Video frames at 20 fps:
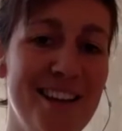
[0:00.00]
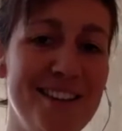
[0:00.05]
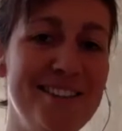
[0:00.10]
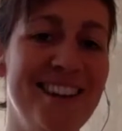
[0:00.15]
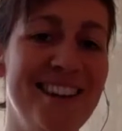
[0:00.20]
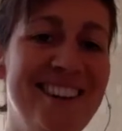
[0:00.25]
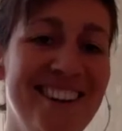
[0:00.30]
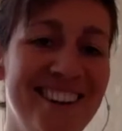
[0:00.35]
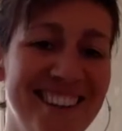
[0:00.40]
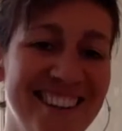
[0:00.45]

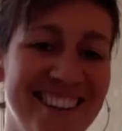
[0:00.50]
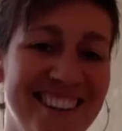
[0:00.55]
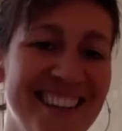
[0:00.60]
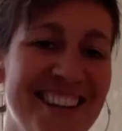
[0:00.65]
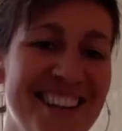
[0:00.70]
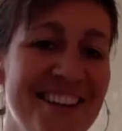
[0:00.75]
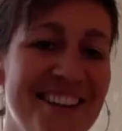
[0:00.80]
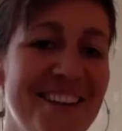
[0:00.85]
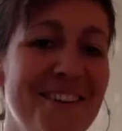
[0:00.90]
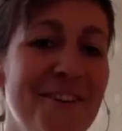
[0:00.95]
integral
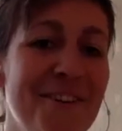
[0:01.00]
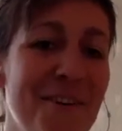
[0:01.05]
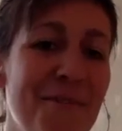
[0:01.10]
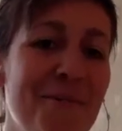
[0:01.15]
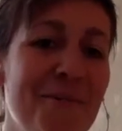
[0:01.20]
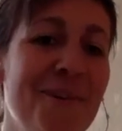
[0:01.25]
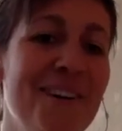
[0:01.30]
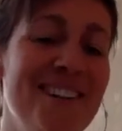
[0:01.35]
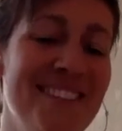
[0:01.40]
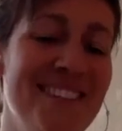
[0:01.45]
you don't
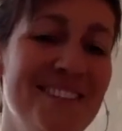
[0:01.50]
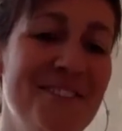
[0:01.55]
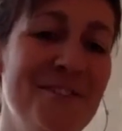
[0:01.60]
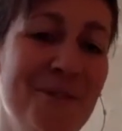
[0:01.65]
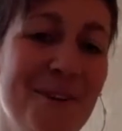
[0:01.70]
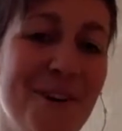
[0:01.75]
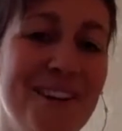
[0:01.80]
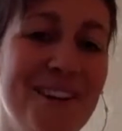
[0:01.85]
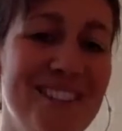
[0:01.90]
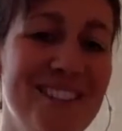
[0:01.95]
want it to
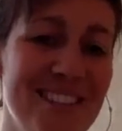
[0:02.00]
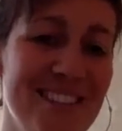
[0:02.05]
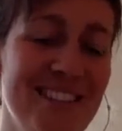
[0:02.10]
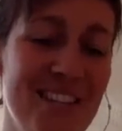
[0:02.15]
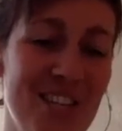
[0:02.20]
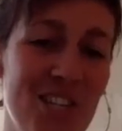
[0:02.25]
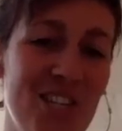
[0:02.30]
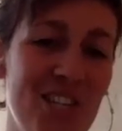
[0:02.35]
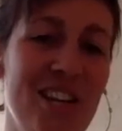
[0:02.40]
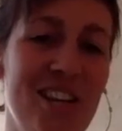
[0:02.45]
constantly
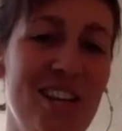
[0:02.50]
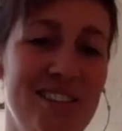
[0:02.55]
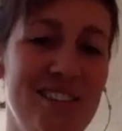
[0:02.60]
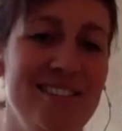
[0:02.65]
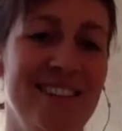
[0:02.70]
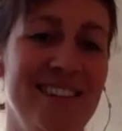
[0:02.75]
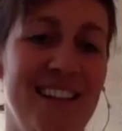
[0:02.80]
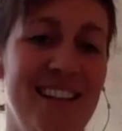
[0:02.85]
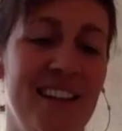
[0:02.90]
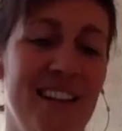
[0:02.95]

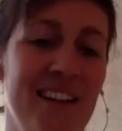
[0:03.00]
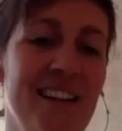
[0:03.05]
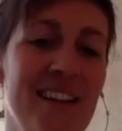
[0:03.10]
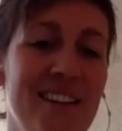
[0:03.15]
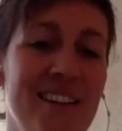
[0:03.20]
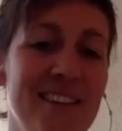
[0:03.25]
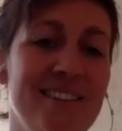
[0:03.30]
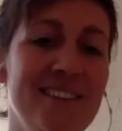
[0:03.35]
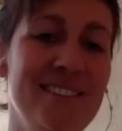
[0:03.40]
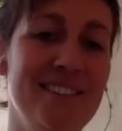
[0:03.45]
change like
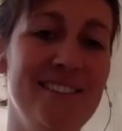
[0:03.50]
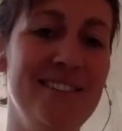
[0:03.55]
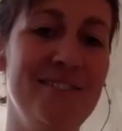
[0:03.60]
because it's